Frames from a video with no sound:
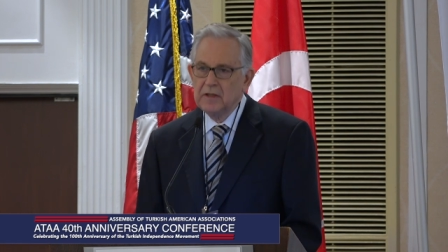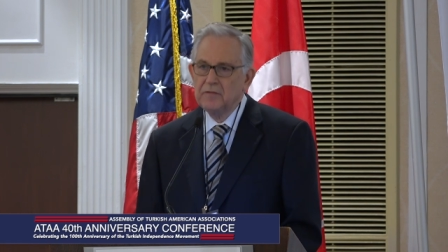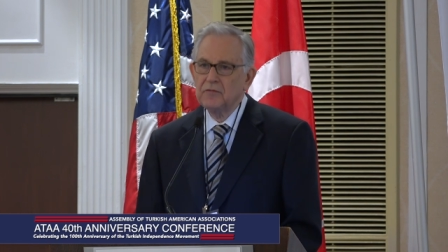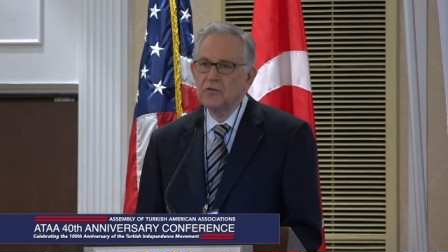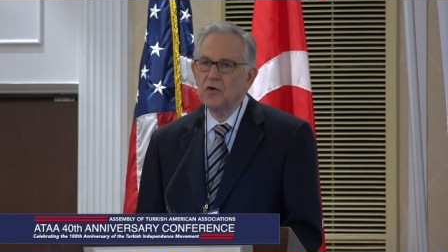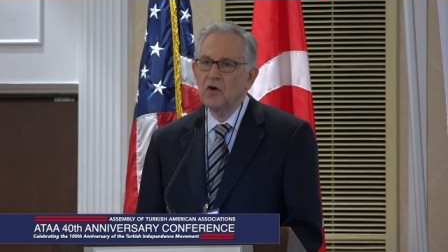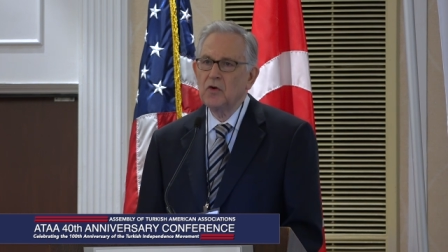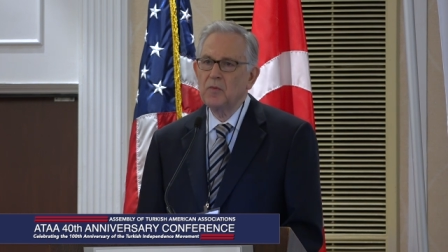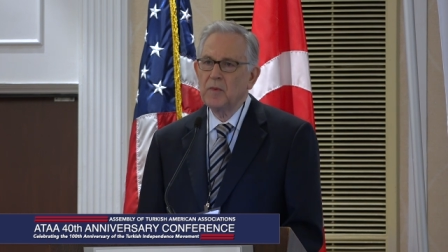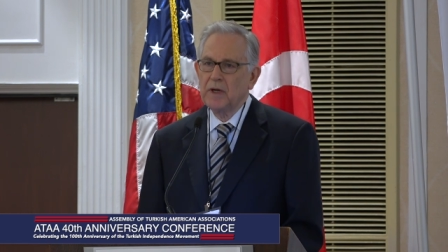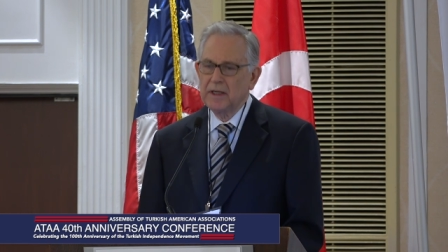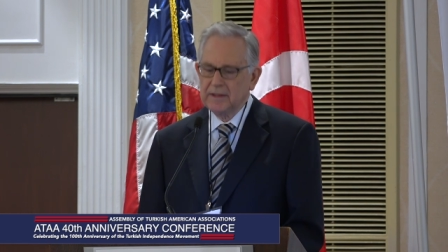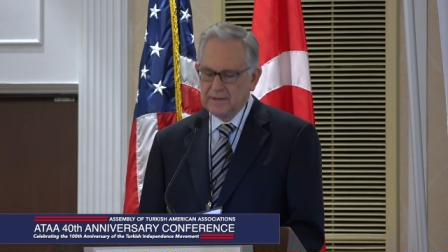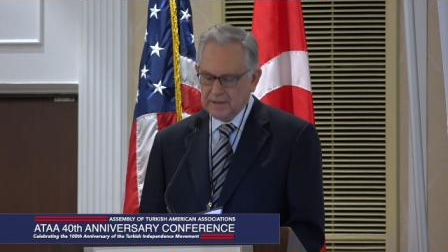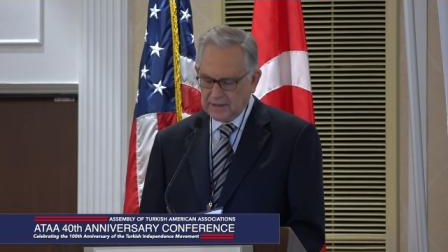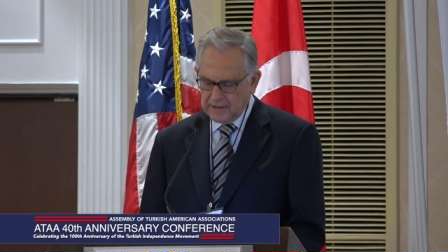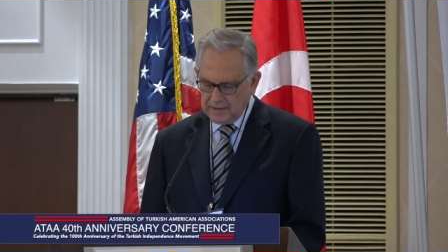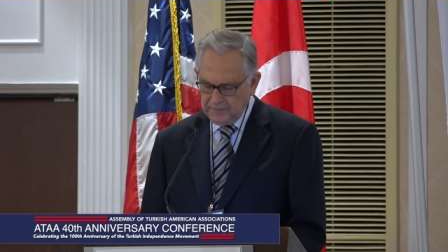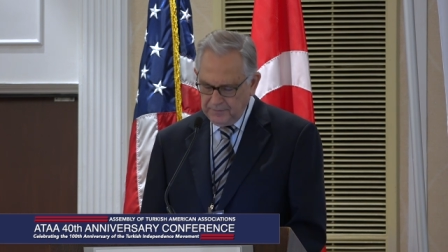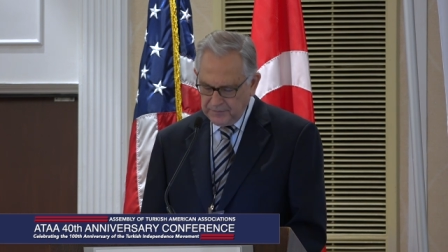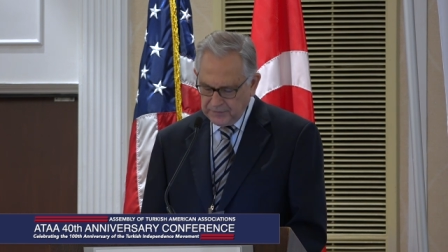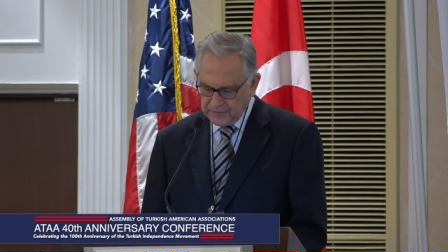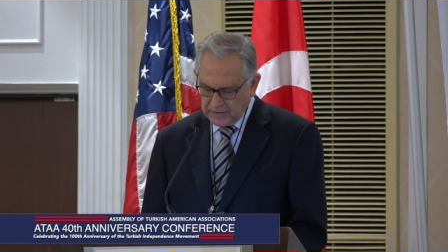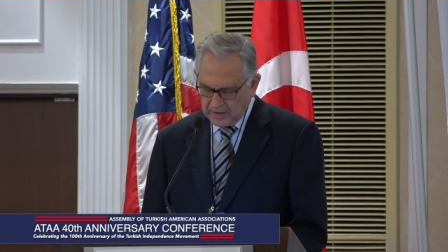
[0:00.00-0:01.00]
from ATA,
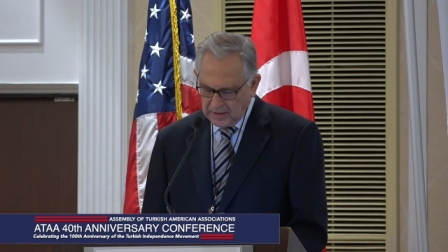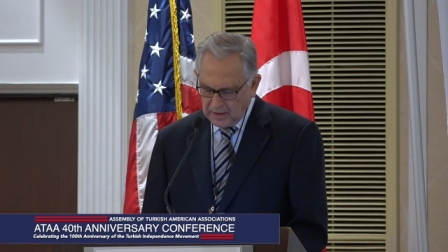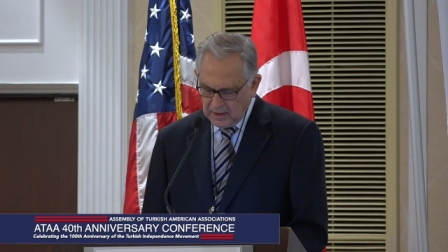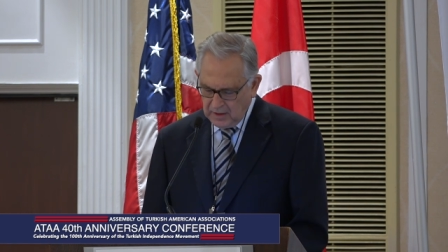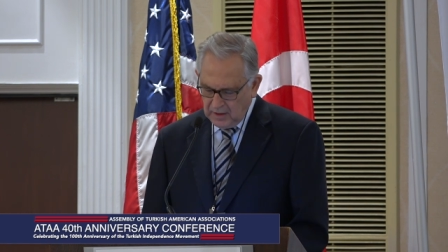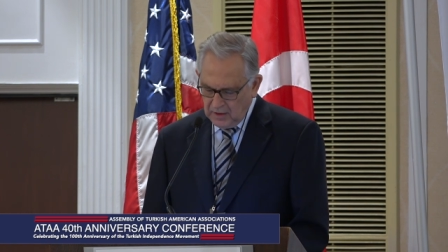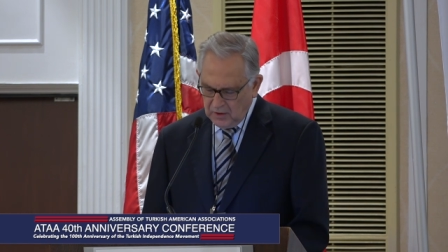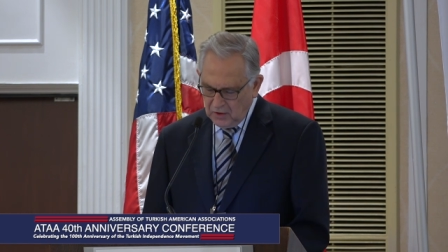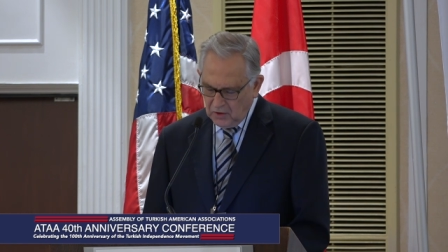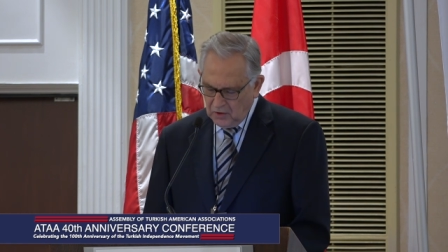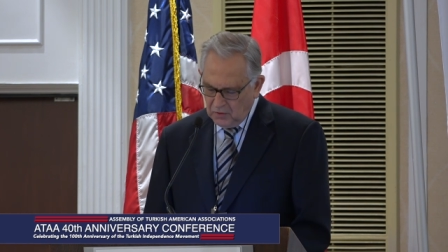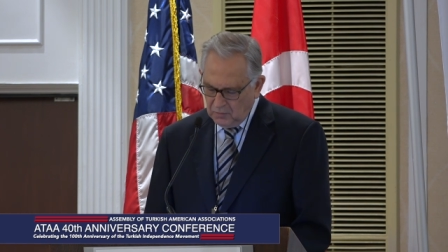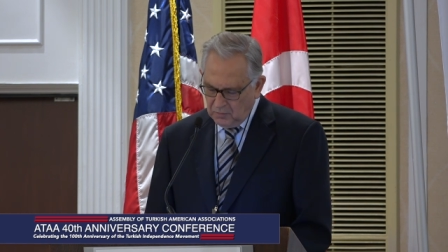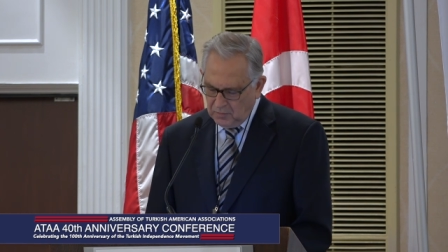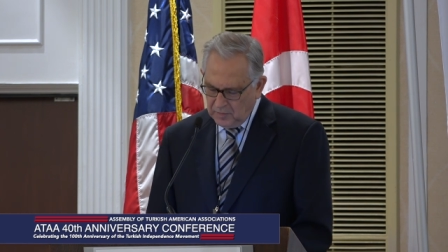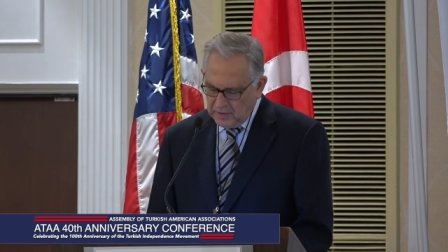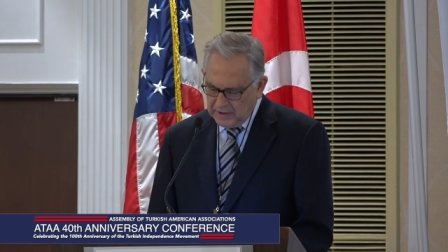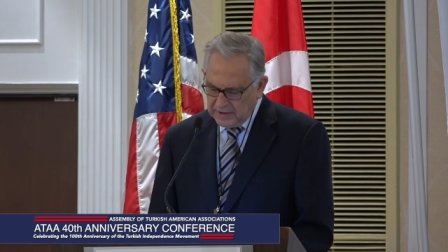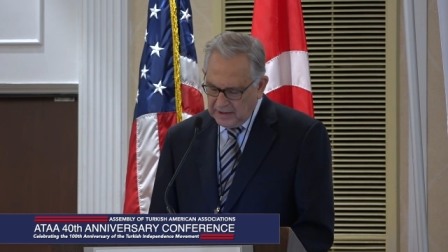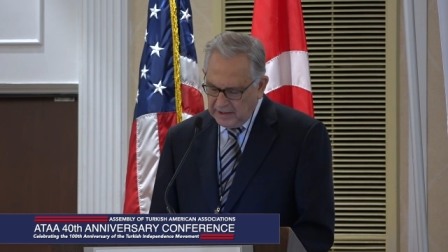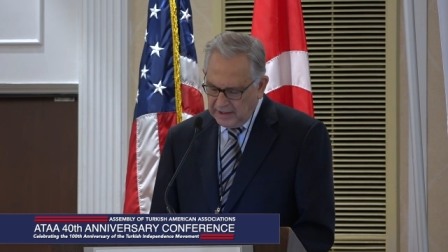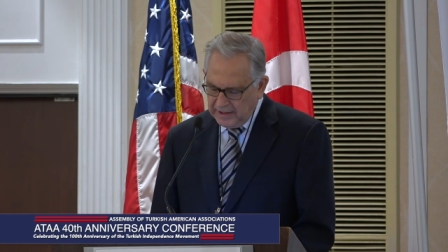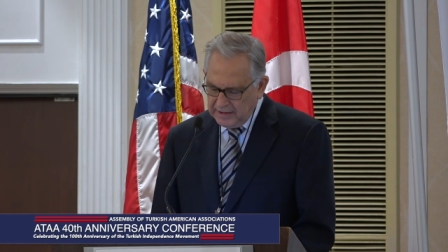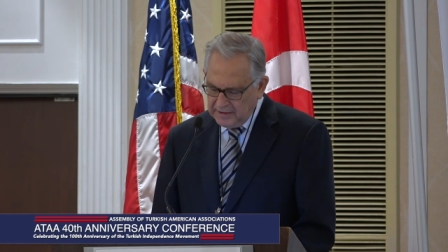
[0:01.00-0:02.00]

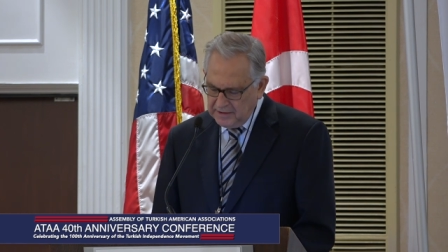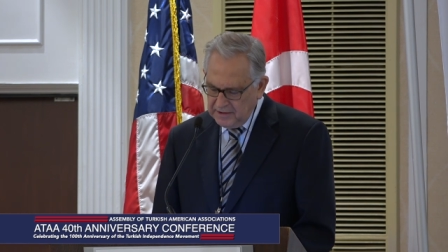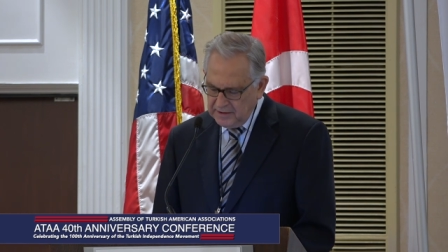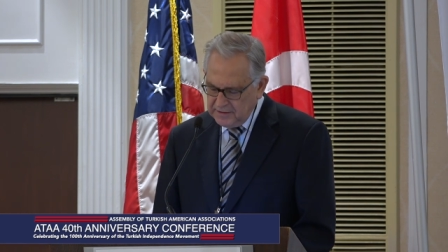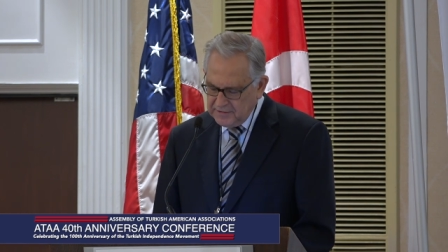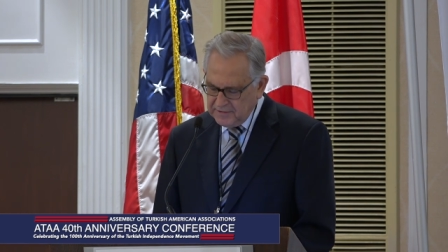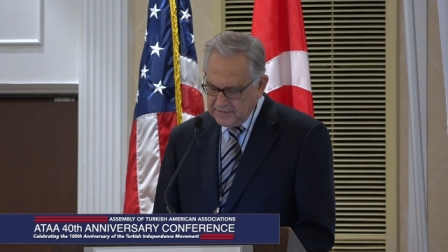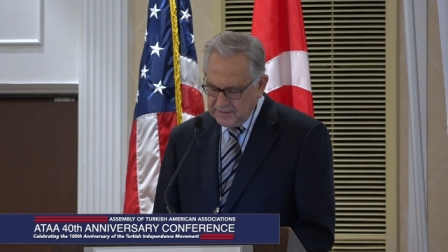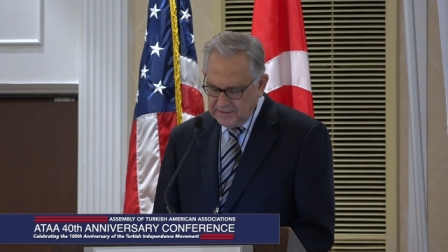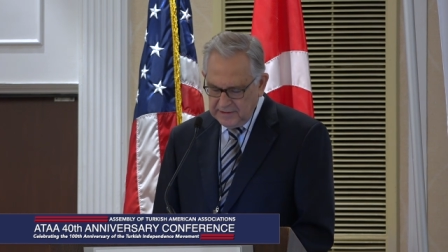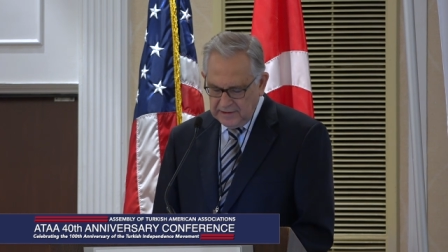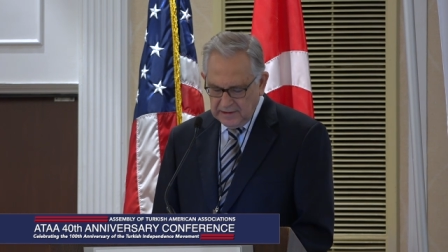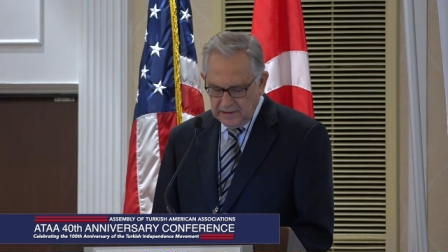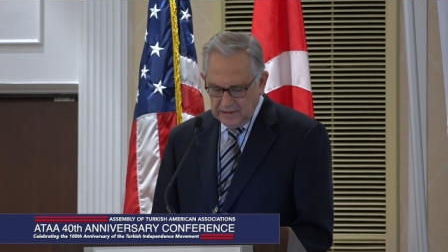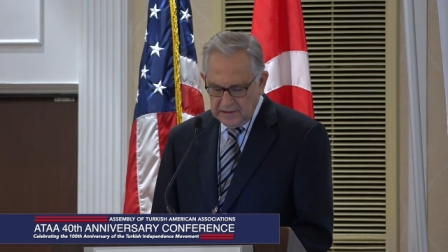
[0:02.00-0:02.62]
but I did steal